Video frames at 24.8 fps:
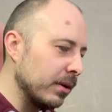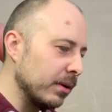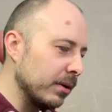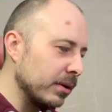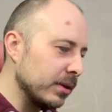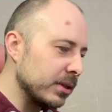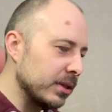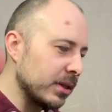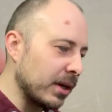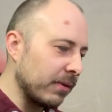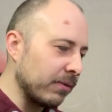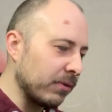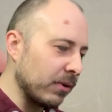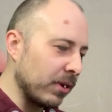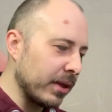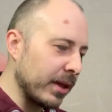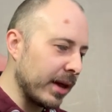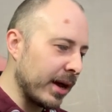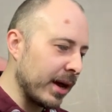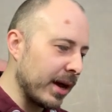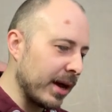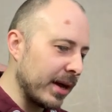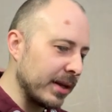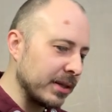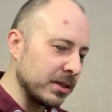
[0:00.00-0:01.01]
stuff like
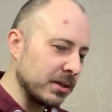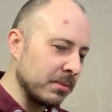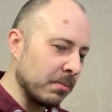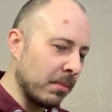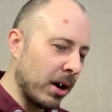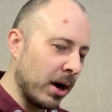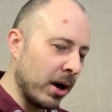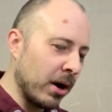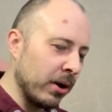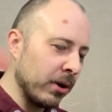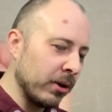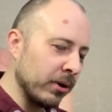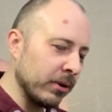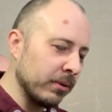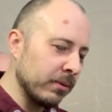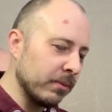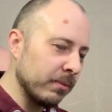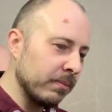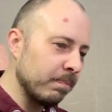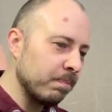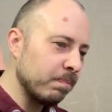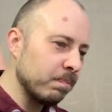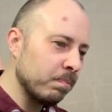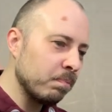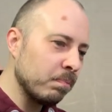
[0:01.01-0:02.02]
that, and some art.
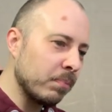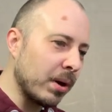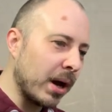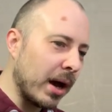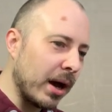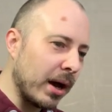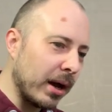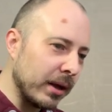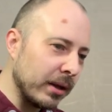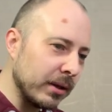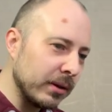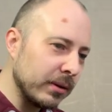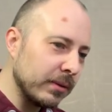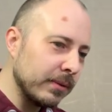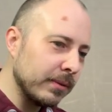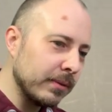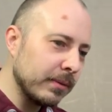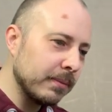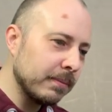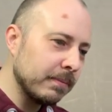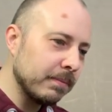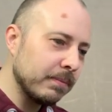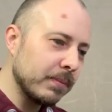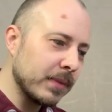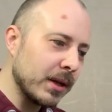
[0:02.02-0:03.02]
But
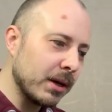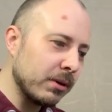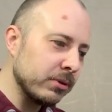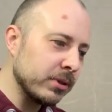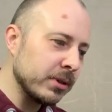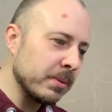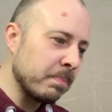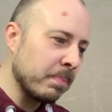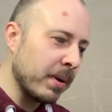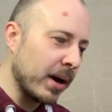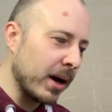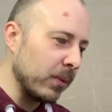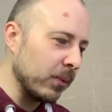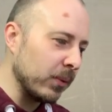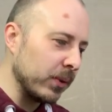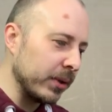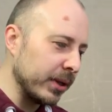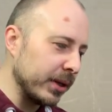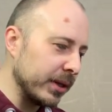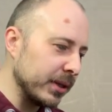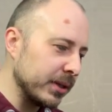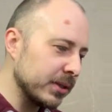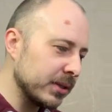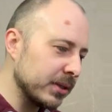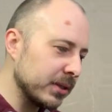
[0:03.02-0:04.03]
there is a but with
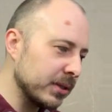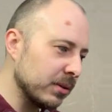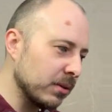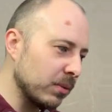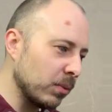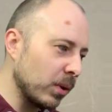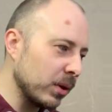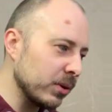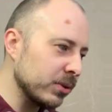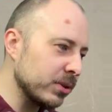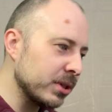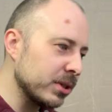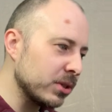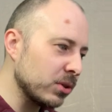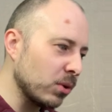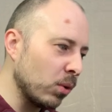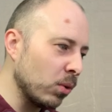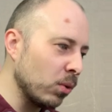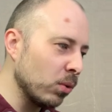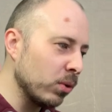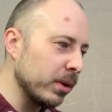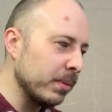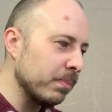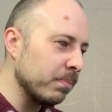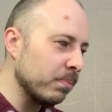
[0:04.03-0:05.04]
this. Whilst it's
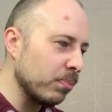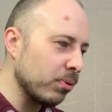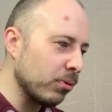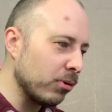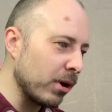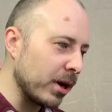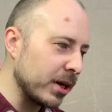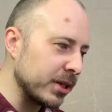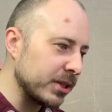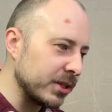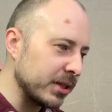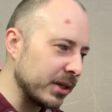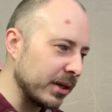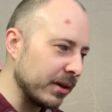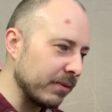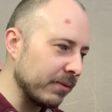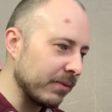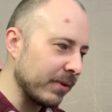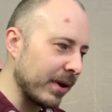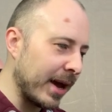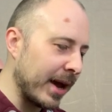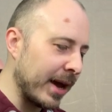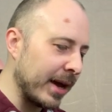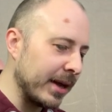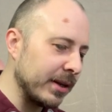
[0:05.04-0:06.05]
all impressive,
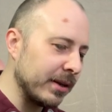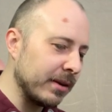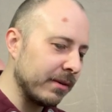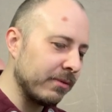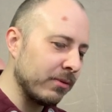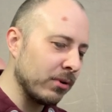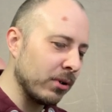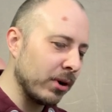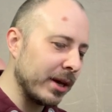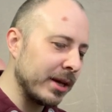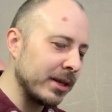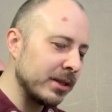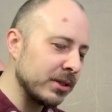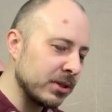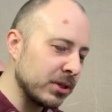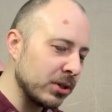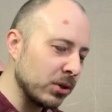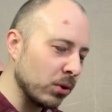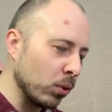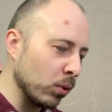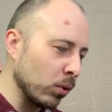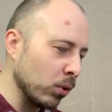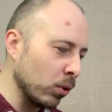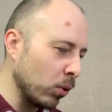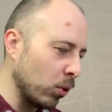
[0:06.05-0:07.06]
and if you're into
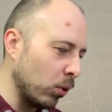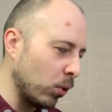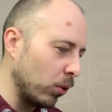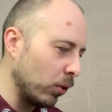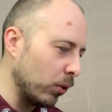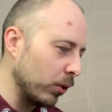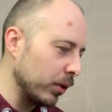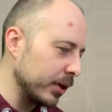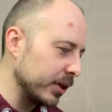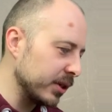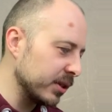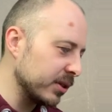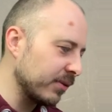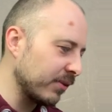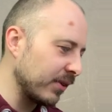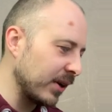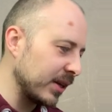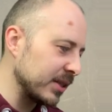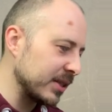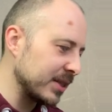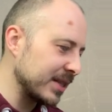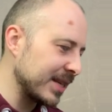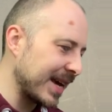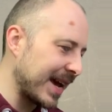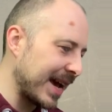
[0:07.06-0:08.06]
your lore, it's
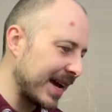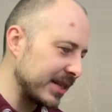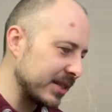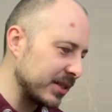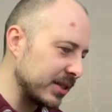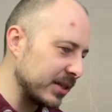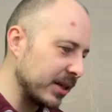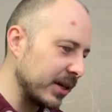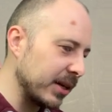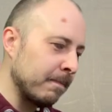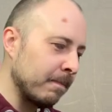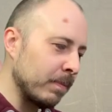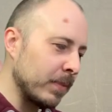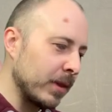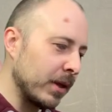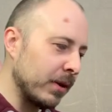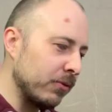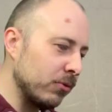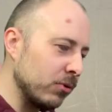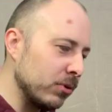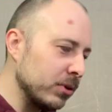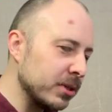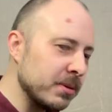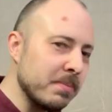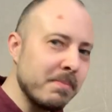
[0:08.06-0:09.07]
fantastic. If
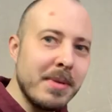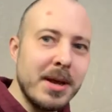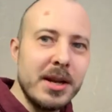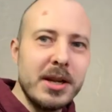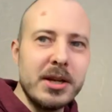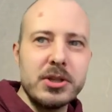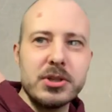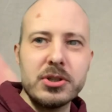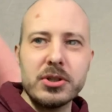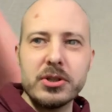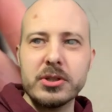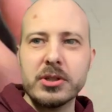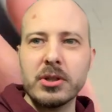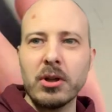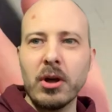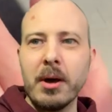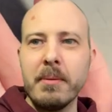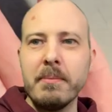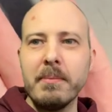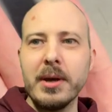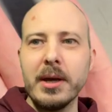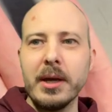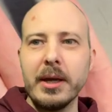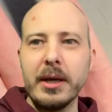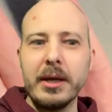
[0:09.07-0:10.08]
you're into miniatures like
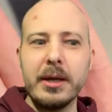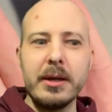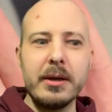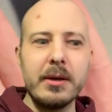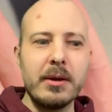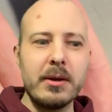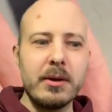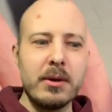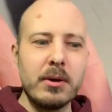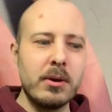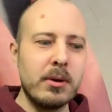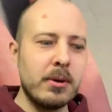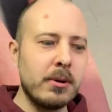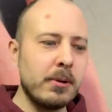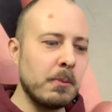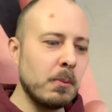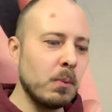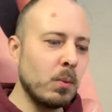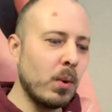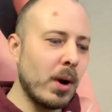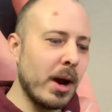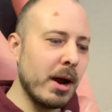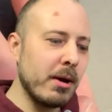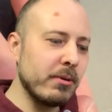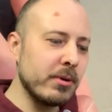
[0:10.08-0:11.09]
me,
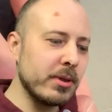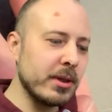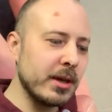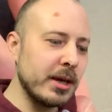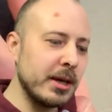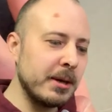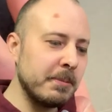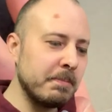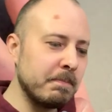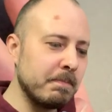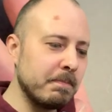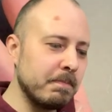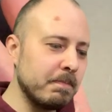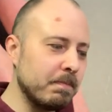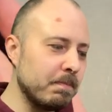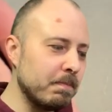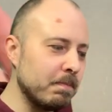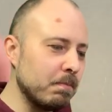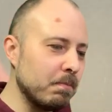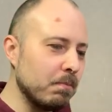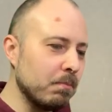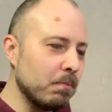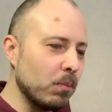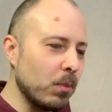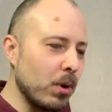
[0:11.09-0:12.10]
where are the
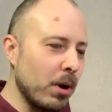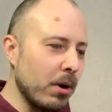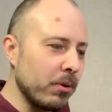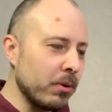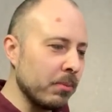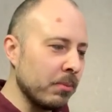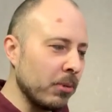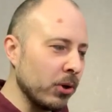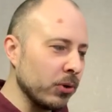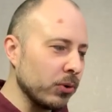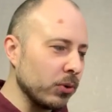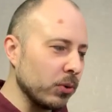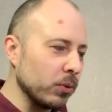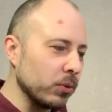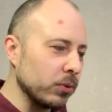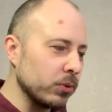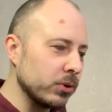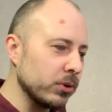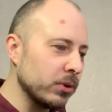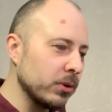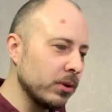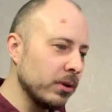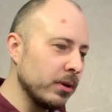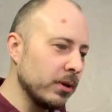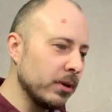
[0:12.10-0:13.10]
models?